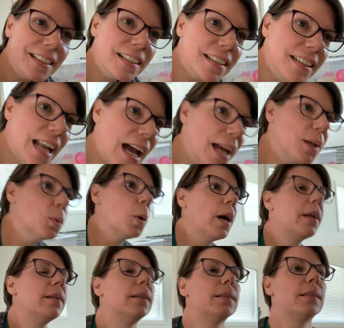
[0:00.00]

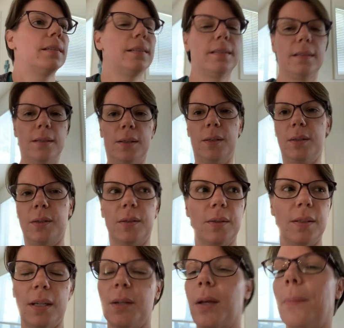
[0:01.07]
91.
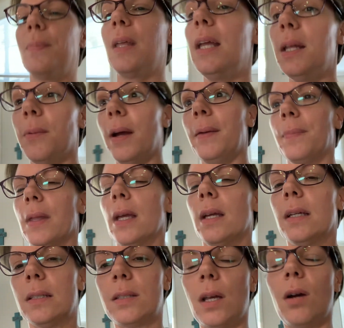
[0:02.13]
Okay, anyway,
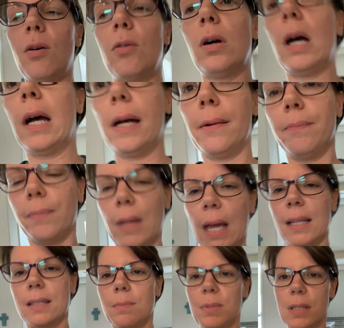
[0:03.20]
so
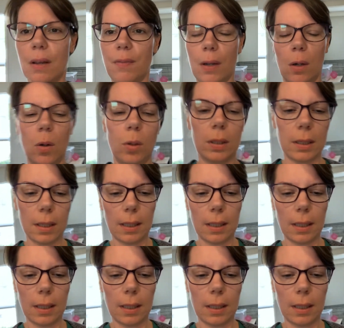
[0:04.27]
had some stuff on hold at the